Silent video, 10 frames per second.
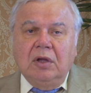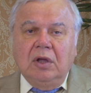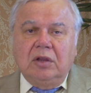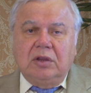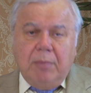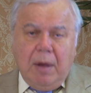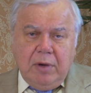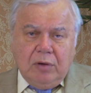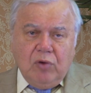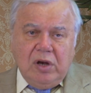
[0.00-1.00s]
The
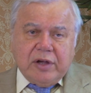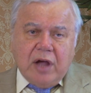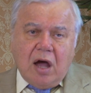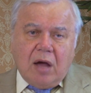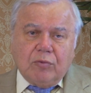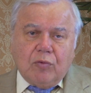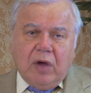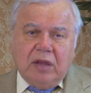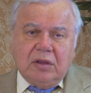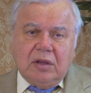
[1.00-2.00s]
moment will come
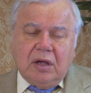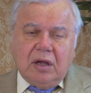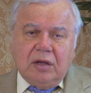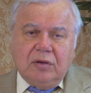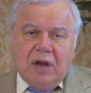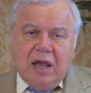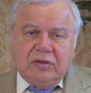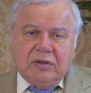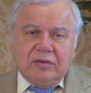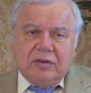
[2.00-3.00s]
when the
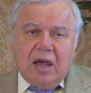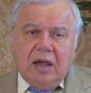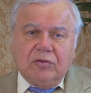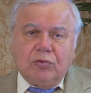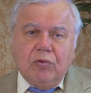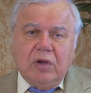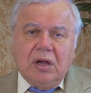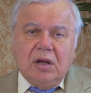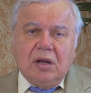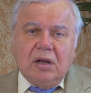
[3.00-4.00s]
United States
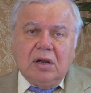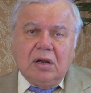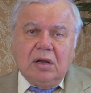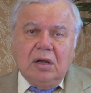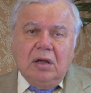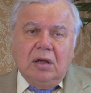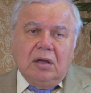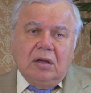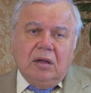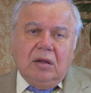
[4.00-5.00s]
will
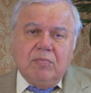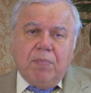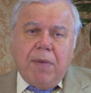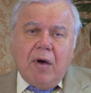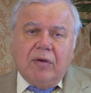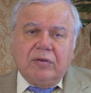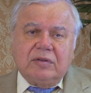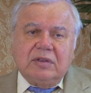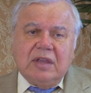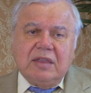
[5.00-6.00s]
impose
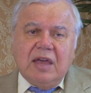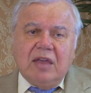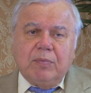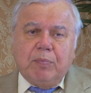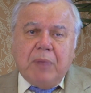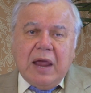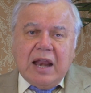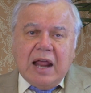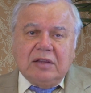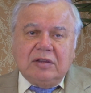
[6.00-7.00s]
the death
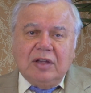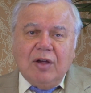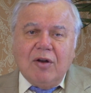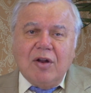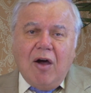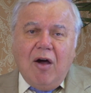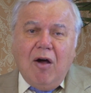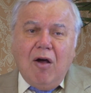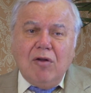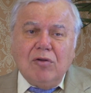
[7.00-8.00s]
penalty on
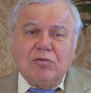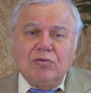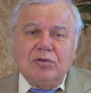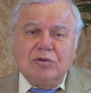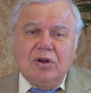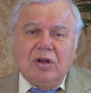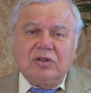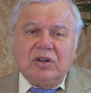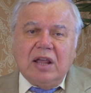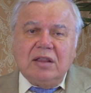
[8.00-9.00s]
all who do not
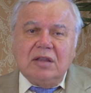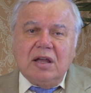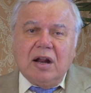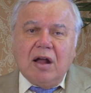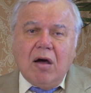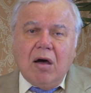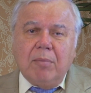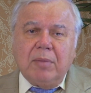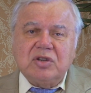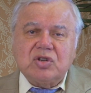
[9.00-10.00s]
render
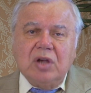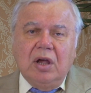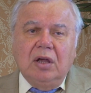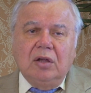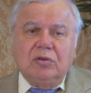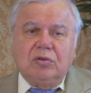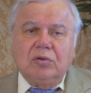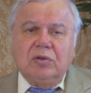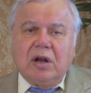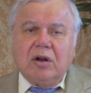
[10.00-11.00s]
homage
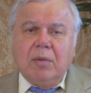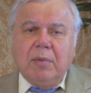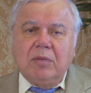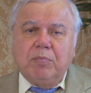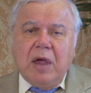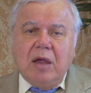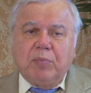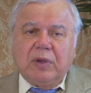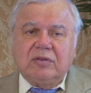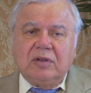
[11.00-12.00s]
to the Roman
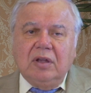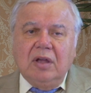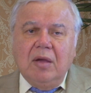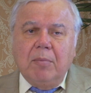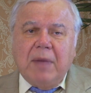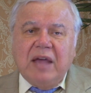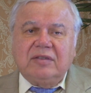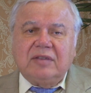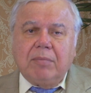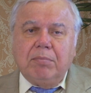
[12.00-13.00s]
papacy by
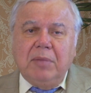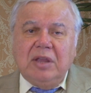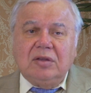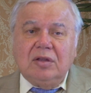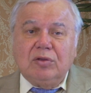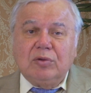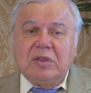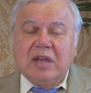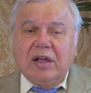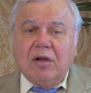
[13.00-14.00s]
submitting to
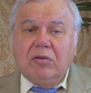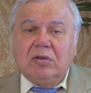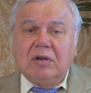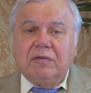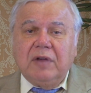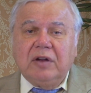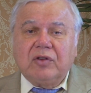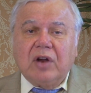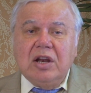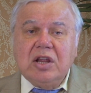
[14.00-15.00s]
the counterfeit
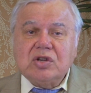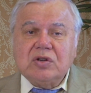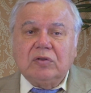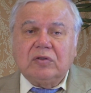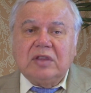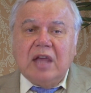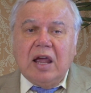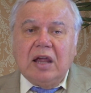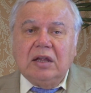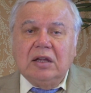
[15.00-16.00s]
religious day